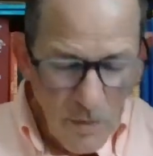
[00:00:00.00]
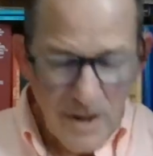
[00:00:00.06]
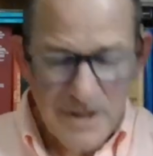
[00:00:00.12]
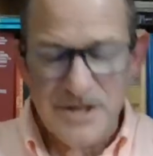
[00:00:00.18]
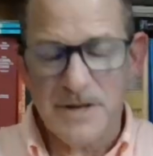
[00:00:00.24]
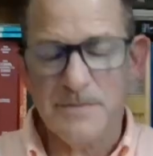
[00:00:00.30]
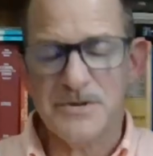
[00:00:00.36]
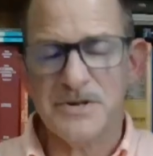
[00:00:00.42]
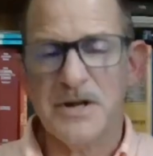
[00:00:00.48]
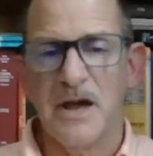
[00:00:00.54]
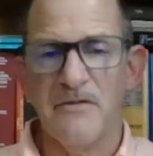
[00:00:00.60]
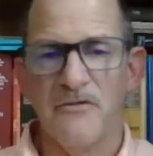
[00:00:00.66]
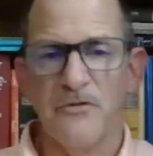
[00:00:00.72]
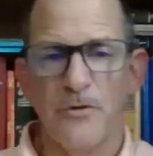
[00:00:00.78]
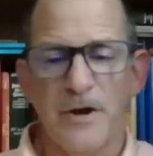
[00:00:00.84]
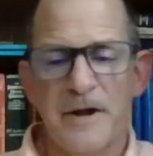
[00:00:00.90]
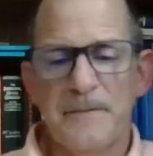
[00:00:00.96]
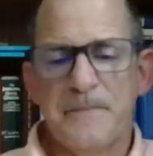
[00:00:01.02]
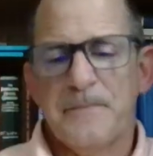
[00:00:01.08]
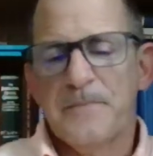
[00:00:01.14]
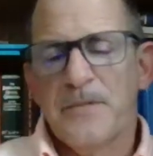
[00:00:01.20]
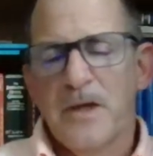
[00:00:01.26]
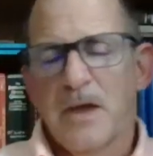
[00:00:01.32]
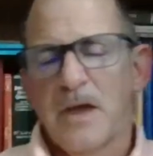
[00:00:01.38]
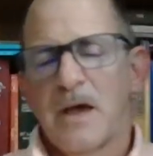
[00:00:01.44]
wants him set
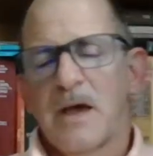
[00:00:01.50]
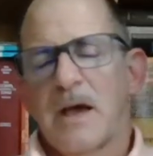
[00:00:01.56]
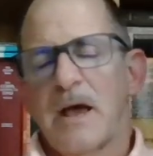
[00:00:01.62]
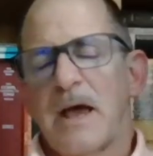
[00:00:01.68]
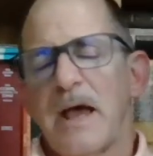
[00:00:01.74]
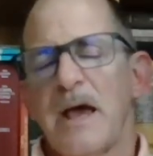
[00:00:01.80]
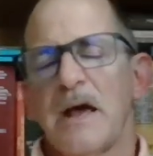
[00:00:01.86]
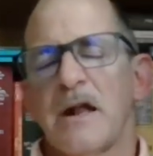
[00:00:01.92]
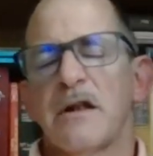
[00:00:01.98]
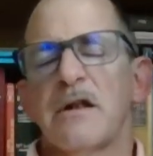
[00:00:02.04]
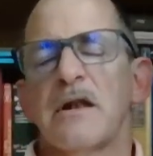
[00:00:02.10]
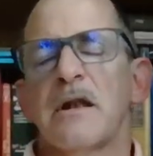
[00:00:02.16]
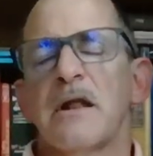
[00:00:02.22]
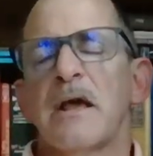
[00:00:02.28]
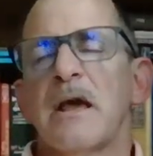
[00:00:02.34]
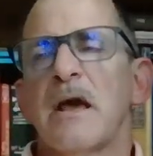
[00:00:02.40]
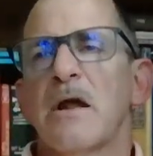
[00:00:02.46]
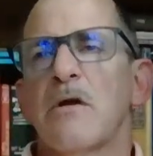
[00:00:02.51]
free. And